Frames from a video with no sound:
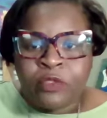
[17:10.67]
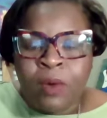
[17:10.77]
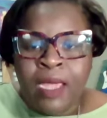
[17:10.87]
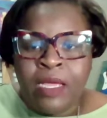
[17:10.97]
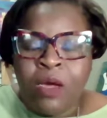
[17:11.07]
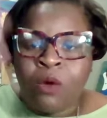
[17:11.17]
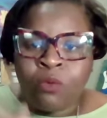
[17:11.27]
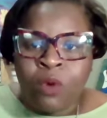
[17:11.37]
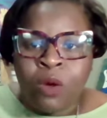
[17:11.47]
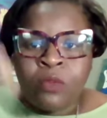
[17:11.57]
right? Or
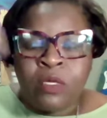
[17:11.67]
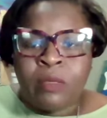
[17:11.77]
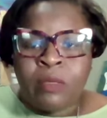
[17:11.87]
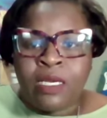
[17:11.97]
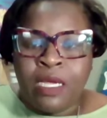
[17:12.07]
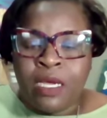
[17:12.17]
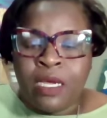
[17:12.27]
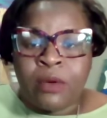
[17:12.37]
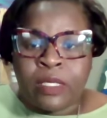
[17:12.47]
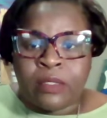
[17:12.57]
grow them in an
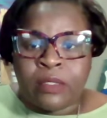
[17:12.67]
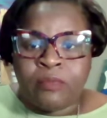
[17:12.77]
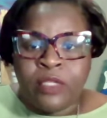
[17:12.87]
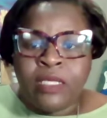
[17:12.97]
area.